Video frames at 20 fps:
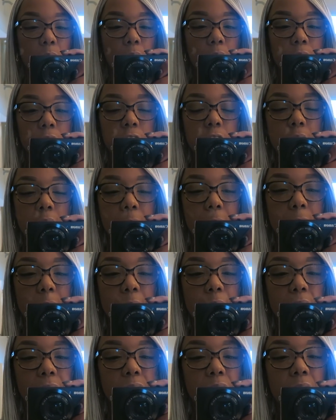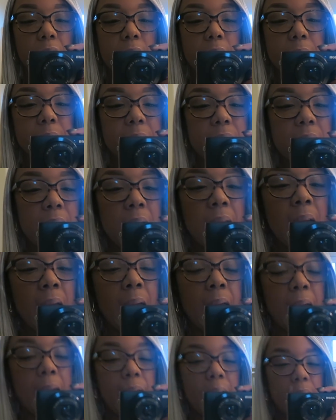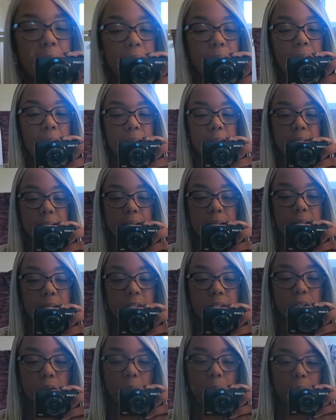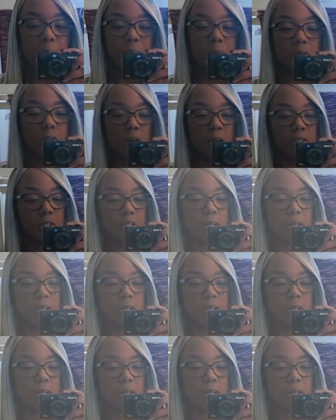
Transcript: watch and my brown frames. And that is it. So I will talk